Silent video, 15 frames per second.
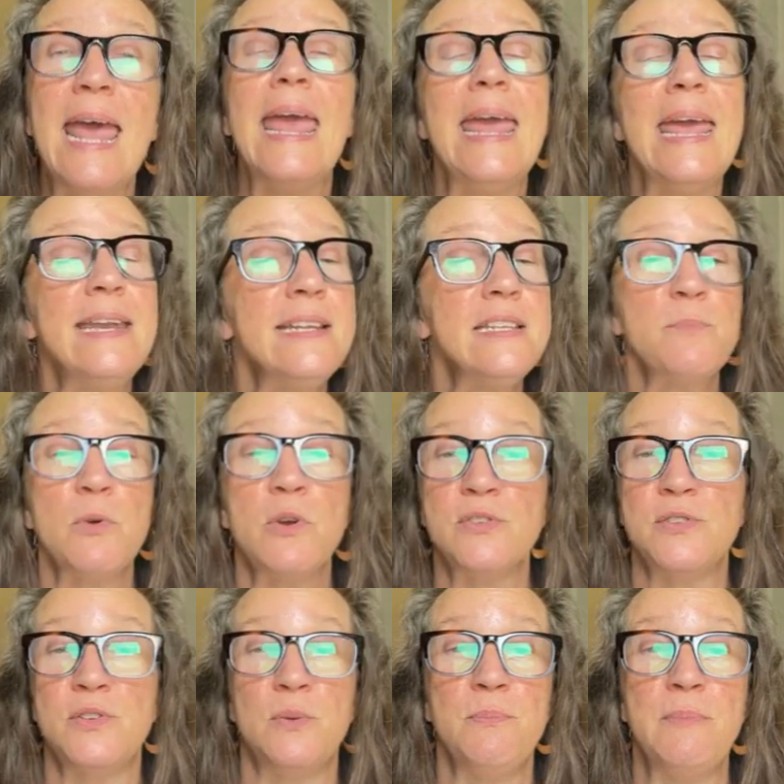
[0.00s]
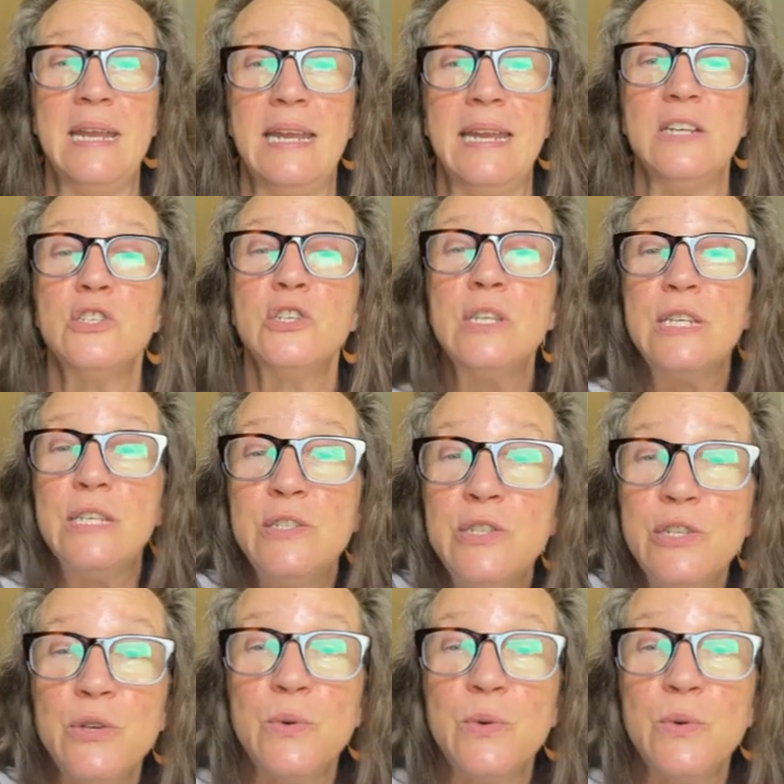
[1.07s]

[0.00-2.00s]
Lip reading: and its personal meaning into